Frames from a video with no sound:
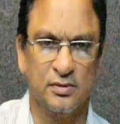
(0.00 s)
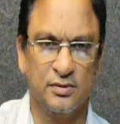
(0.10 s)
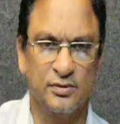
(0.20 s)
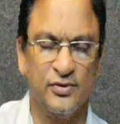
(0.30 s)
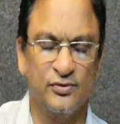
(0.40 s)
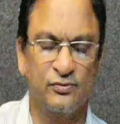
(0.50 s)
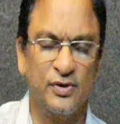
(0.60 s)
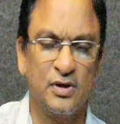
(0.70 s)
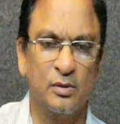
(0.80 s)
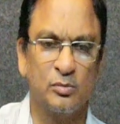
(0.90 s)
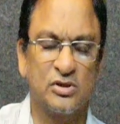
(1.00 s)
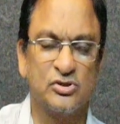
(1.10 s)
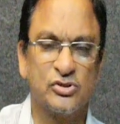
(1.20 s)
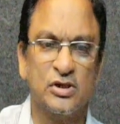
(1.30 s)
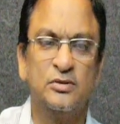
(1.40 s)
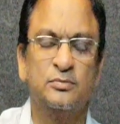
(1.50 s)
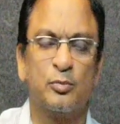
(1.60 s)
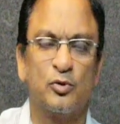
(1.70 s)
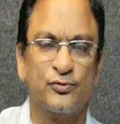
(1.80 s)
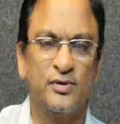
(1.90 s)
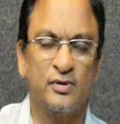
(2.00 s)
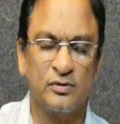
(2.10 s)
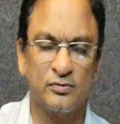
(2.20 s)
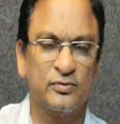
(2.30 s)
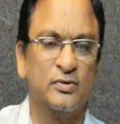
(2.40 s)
this is V. Ramakrishna, professor